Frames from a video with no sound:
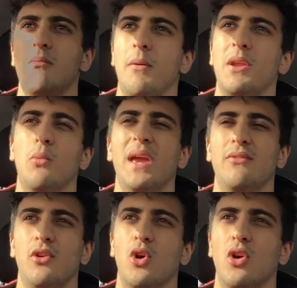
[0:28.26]
I've been awake
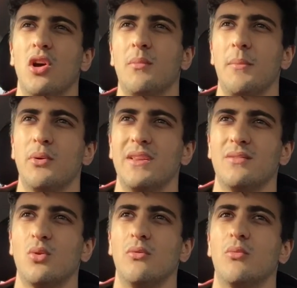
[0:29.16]
for longer, my body's
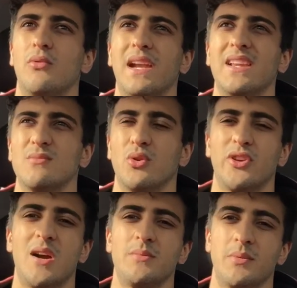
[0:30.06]
sort of more ready, there's more
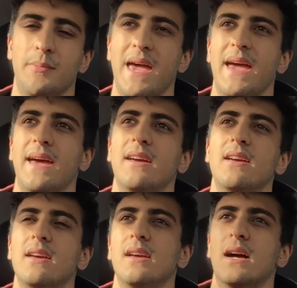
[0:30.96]
time to prepare,
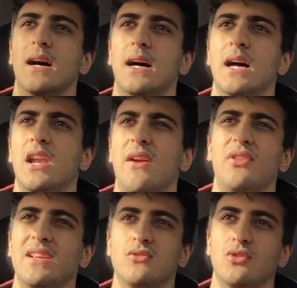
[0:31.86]
uh, and
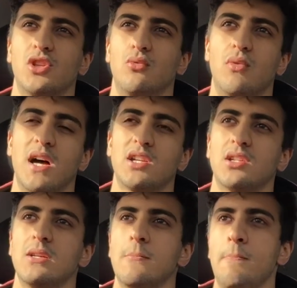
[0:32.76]
everything's not so
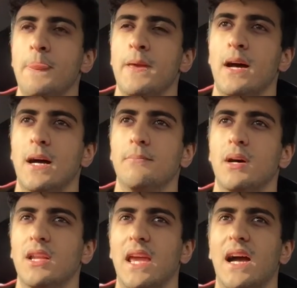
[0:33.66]
rushed. Uh,
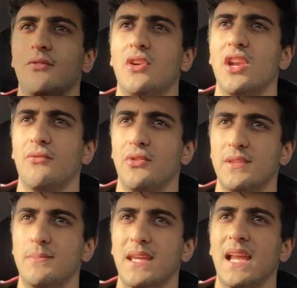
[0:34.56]
but yeah, I've signed up for
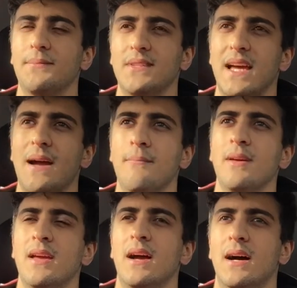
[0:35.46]
this meet in Amsterdam,
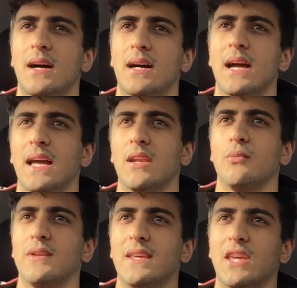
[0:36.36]
uh, and I'm
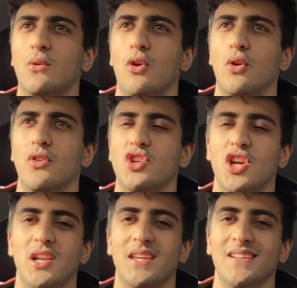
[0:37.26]
going to take you along on the
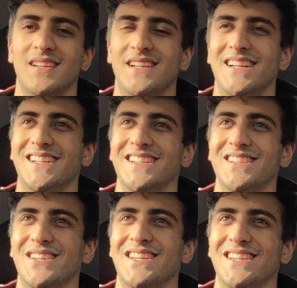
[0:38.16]
journey.
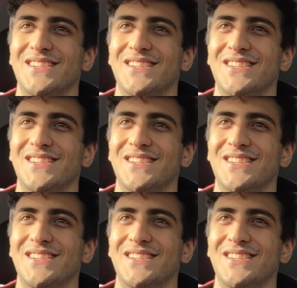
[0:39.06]
Uh,